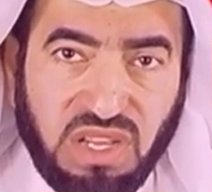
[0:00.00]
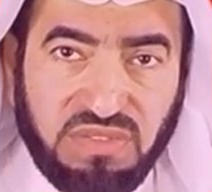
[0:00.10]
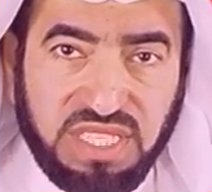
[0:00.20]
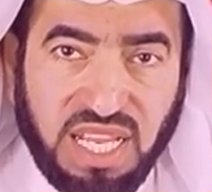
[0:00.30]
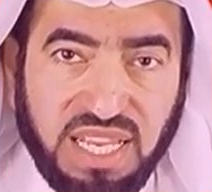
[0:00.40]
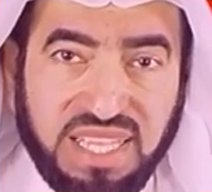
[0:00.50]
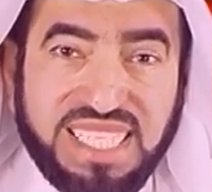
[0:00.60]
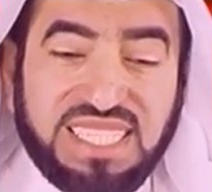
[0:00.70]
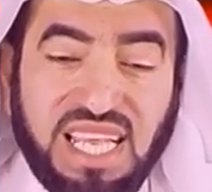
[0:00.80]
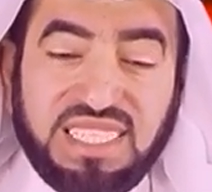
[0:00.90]
of Israel.
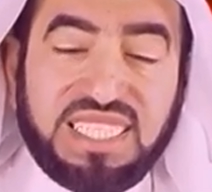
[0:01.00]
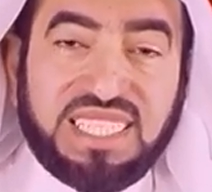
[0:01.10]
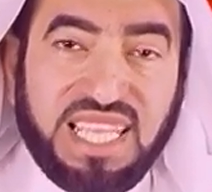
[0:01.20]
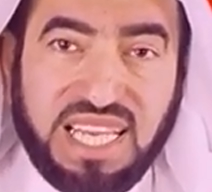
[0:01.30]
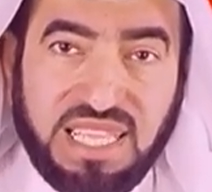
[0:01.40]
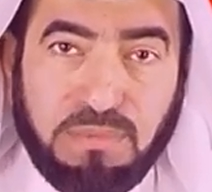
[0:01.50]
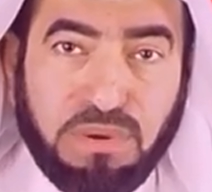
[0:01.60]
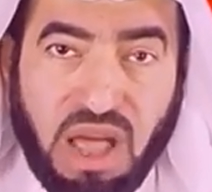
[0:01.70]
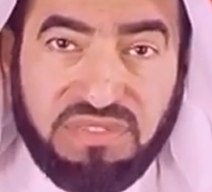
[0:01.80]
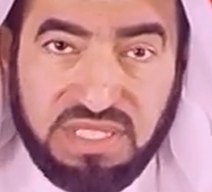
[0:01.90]
They started killing
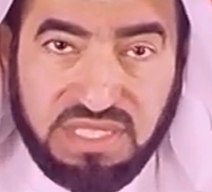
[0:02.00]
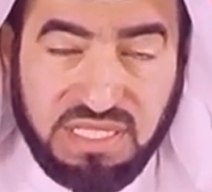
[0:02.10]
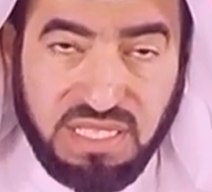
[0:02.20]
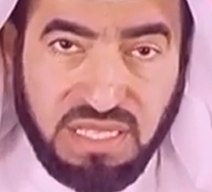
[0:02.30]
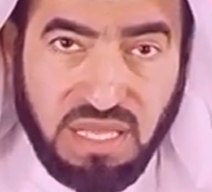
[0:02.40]
prophets.